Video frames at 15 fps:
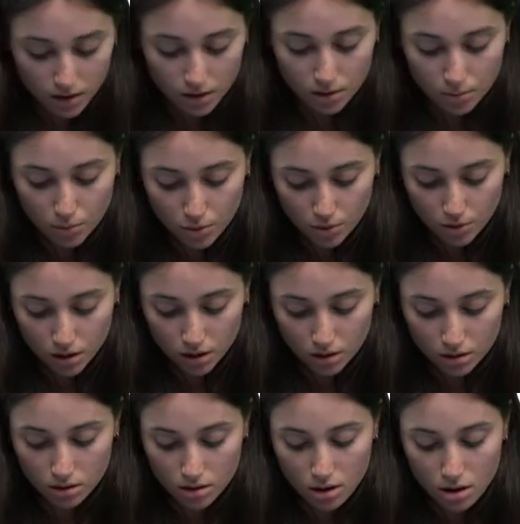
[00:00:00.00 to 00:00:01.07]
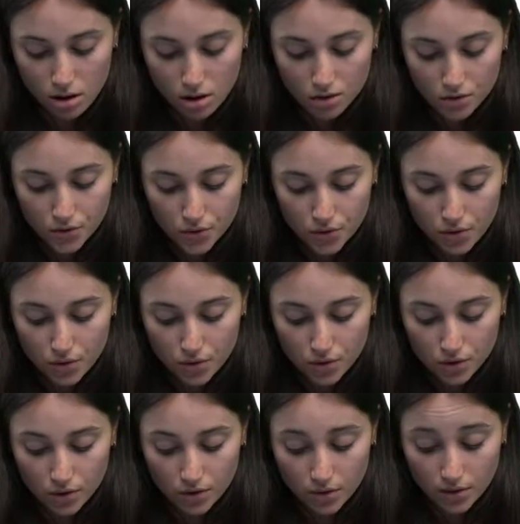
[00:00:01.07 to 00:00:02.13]
these points, so
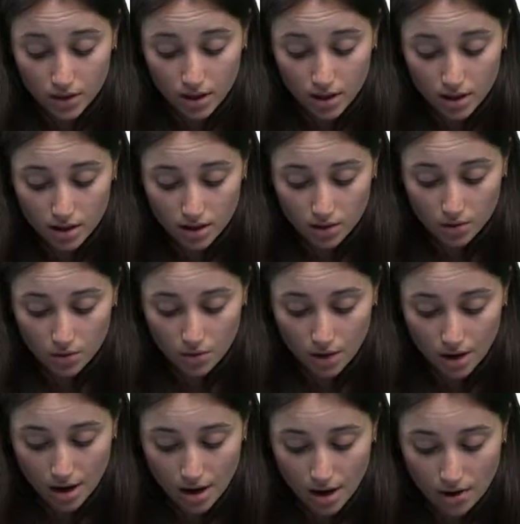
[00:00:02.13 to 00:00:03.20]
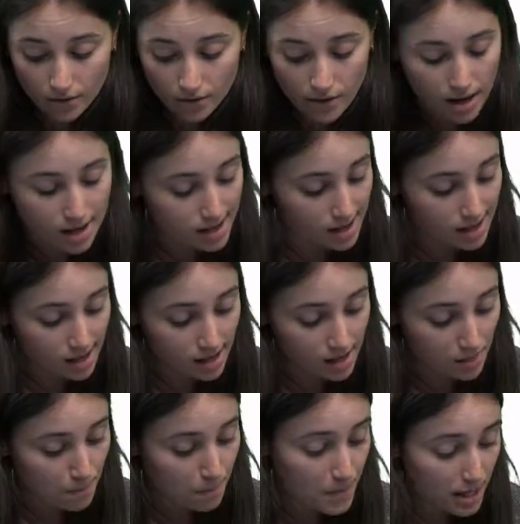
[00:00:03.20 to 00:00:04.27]
you see you have a
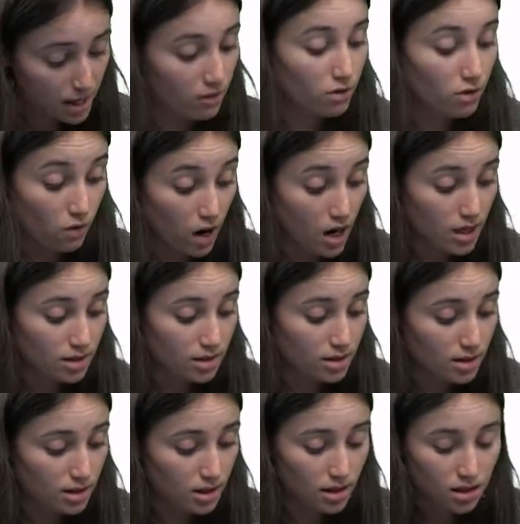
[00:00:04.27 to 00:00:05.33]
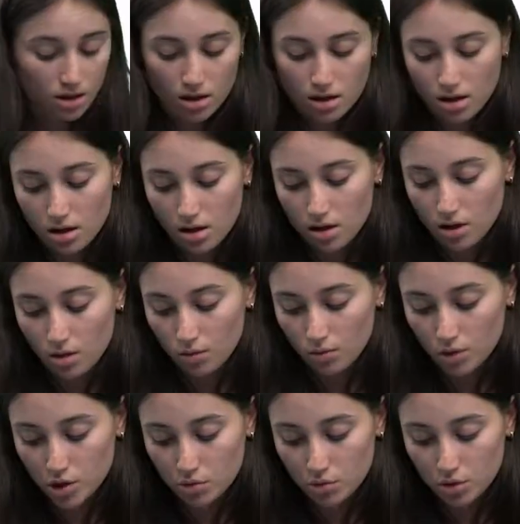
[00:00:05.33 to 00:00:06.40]
big variety
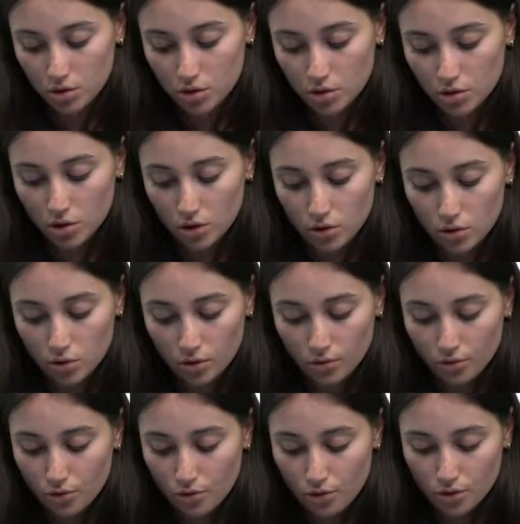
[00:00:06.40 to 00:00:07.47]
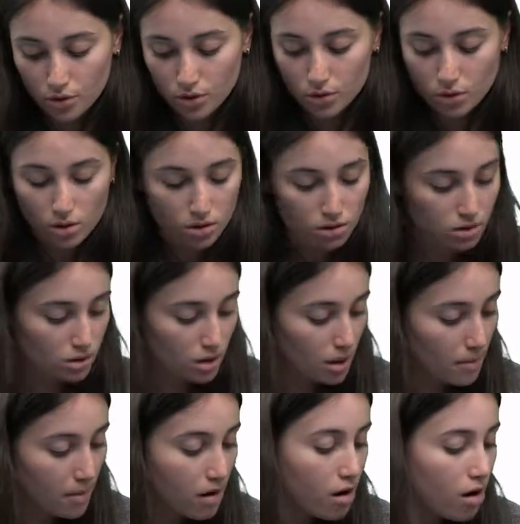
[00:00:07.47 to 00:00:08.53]
which ones to use. Of course,
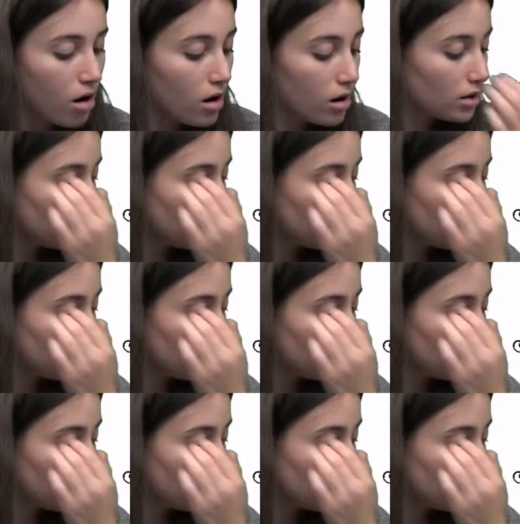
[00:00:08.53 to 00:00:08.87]
some are